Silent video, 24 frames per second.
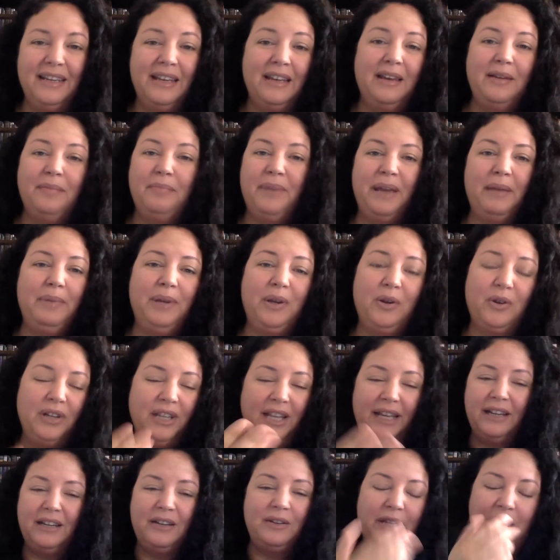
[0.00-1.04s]
Maybe, or
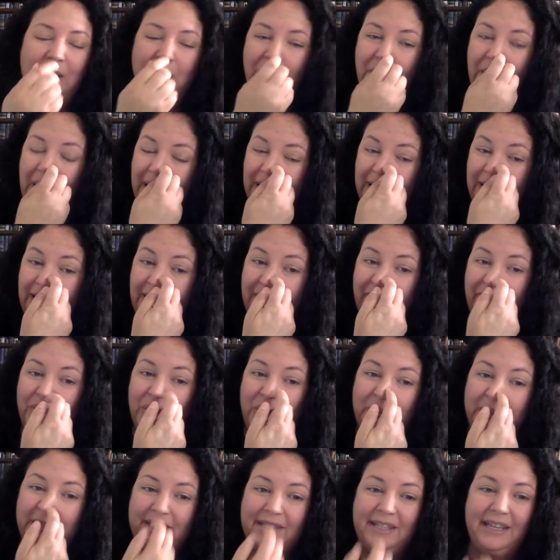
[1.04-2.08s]
I love
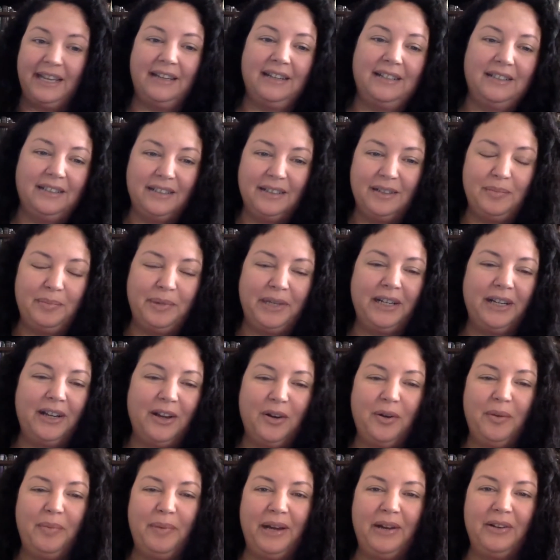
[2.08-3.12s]
what Will said a little bit
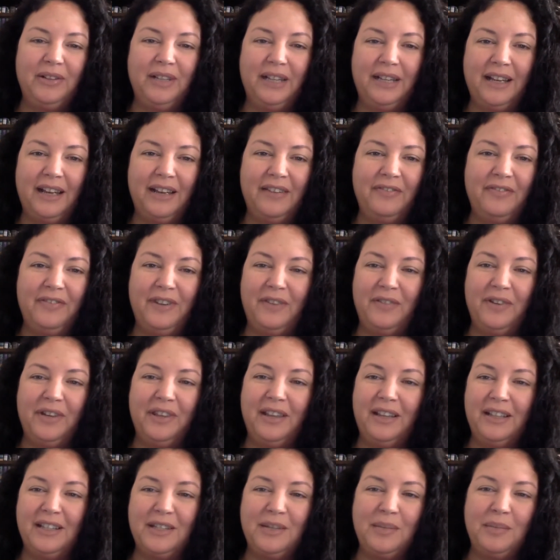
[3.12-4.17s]
ago about I've never
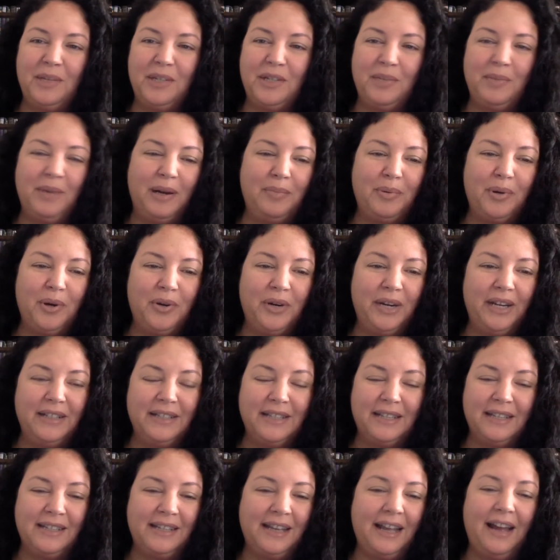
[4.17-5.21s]
thought so much about
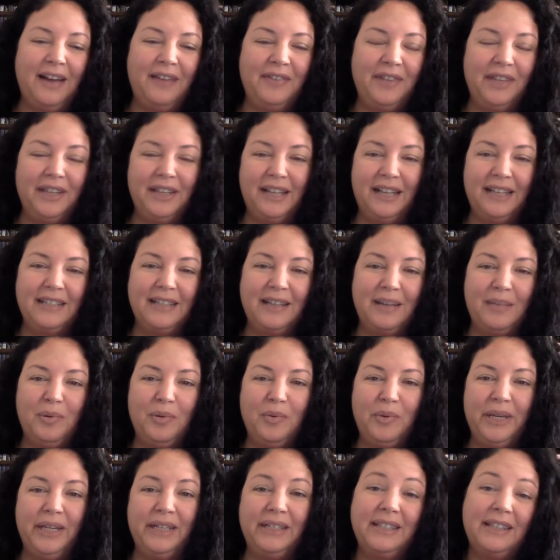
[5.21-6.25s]
pronouns as I have in the last couple of
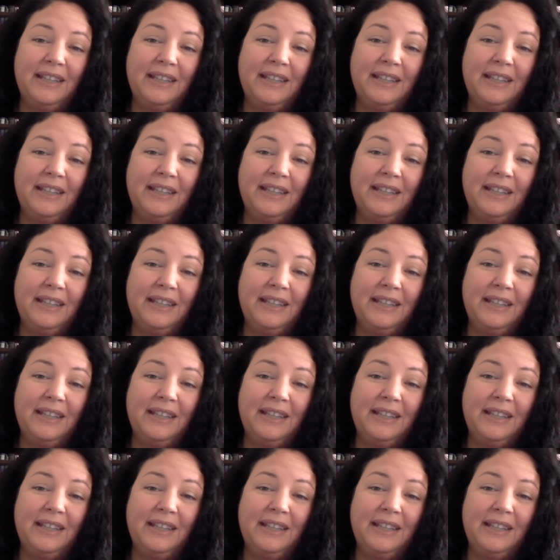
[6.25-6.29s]
weeks.